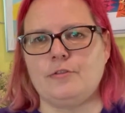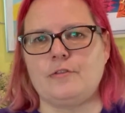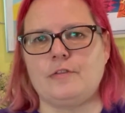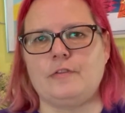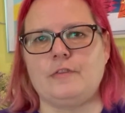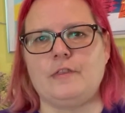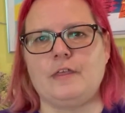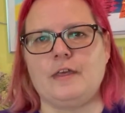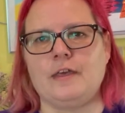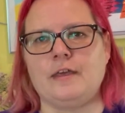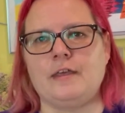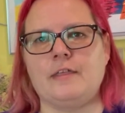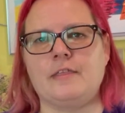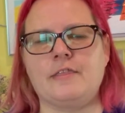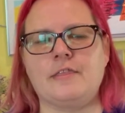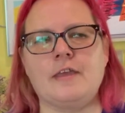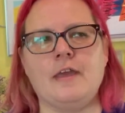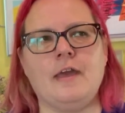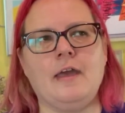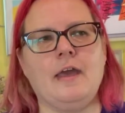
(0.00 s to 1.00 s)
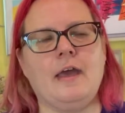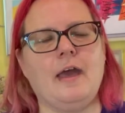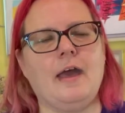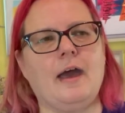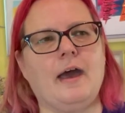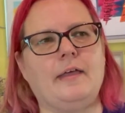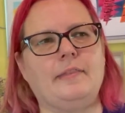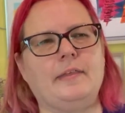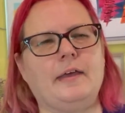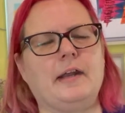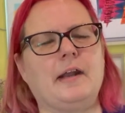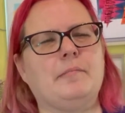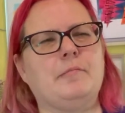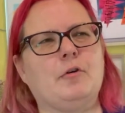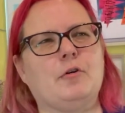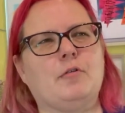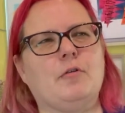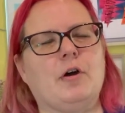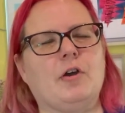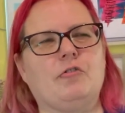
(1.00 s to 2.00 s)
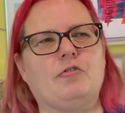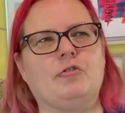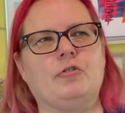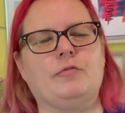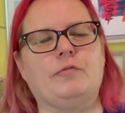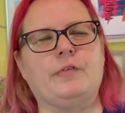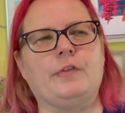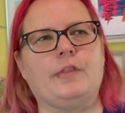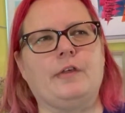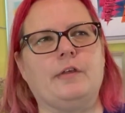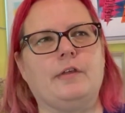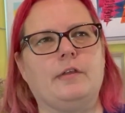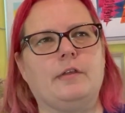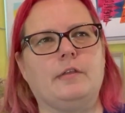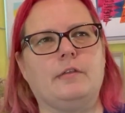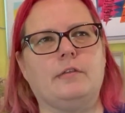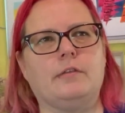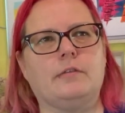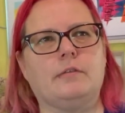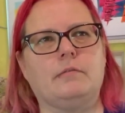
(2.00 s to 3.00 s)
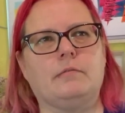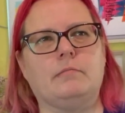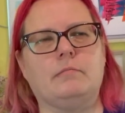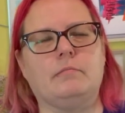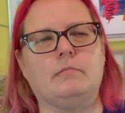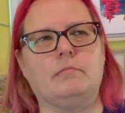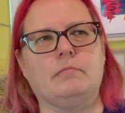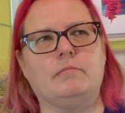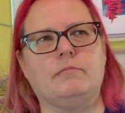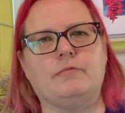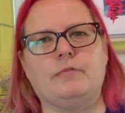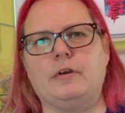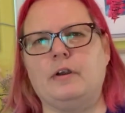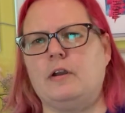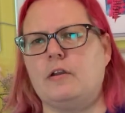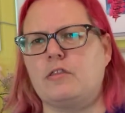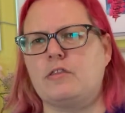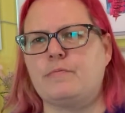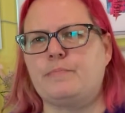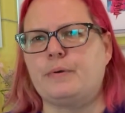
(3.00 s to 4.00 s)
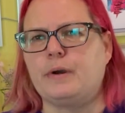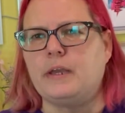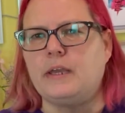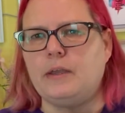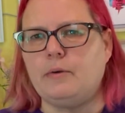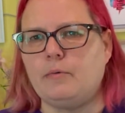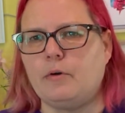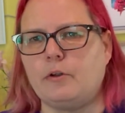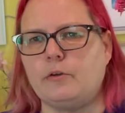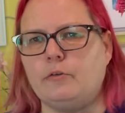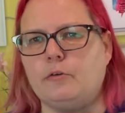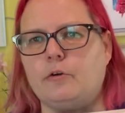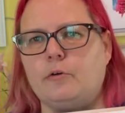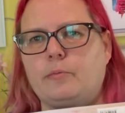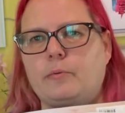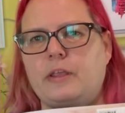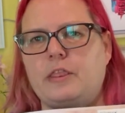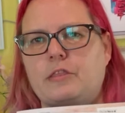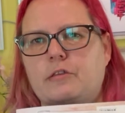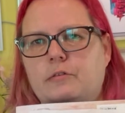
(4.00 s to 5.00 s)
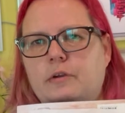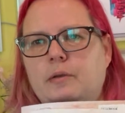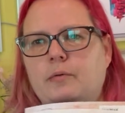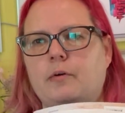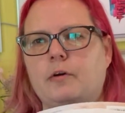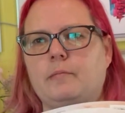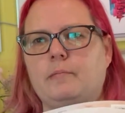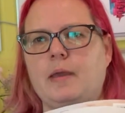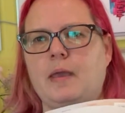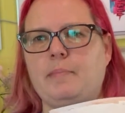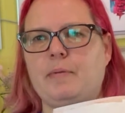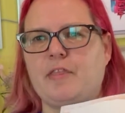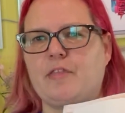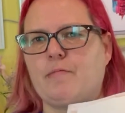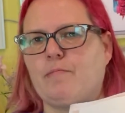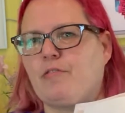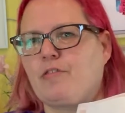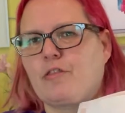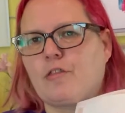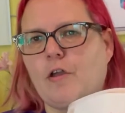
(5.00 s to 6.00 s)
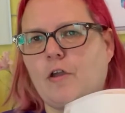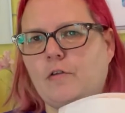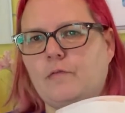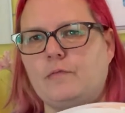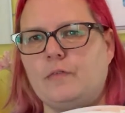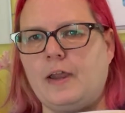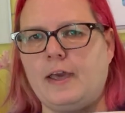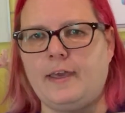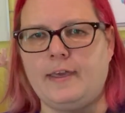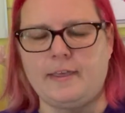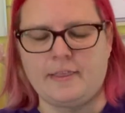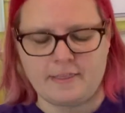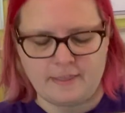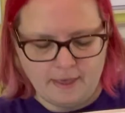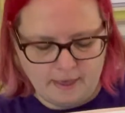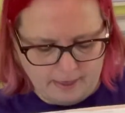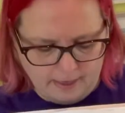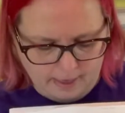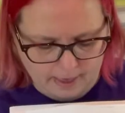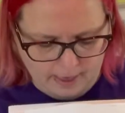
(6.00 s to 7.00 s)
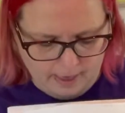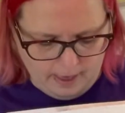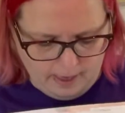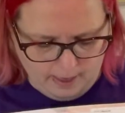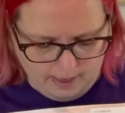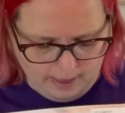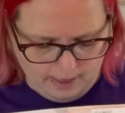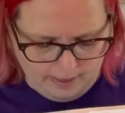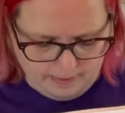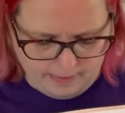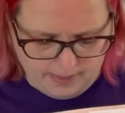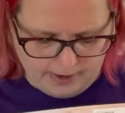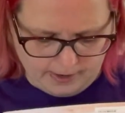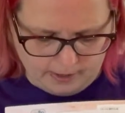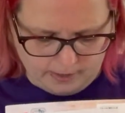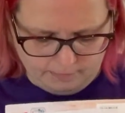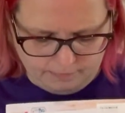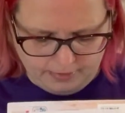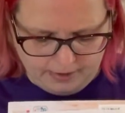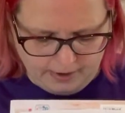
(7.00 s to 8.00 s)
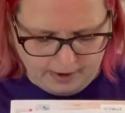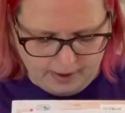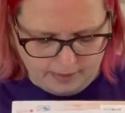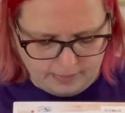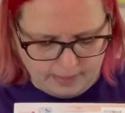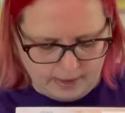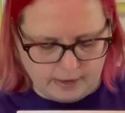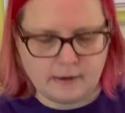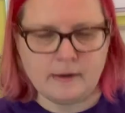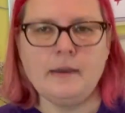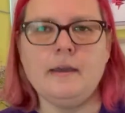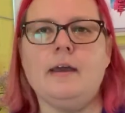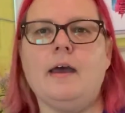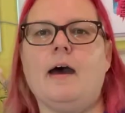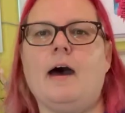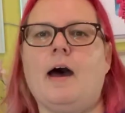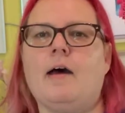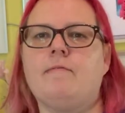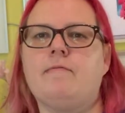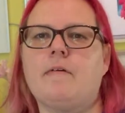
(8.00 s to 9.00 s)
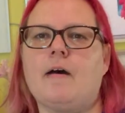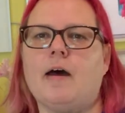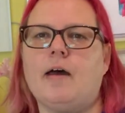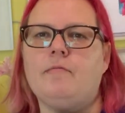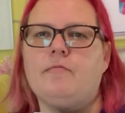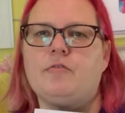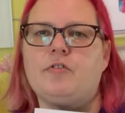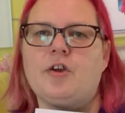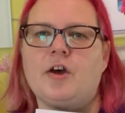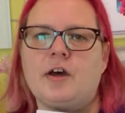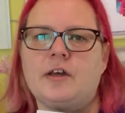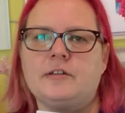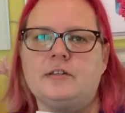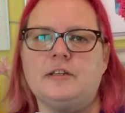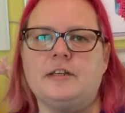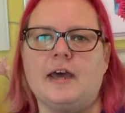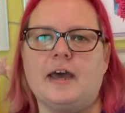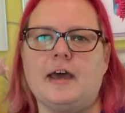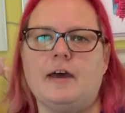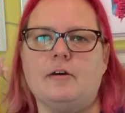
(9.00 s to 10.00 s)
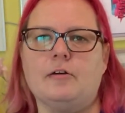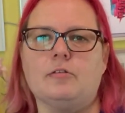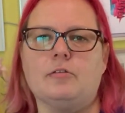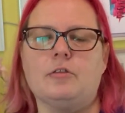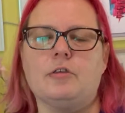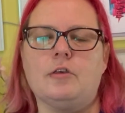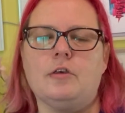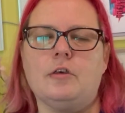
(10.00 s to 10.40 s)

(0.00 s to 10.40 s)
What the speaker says: and things, and then I'm not quite sure for a springy one or a wintry one, maybe some snowflakes and that kind of thing. And then I've charted out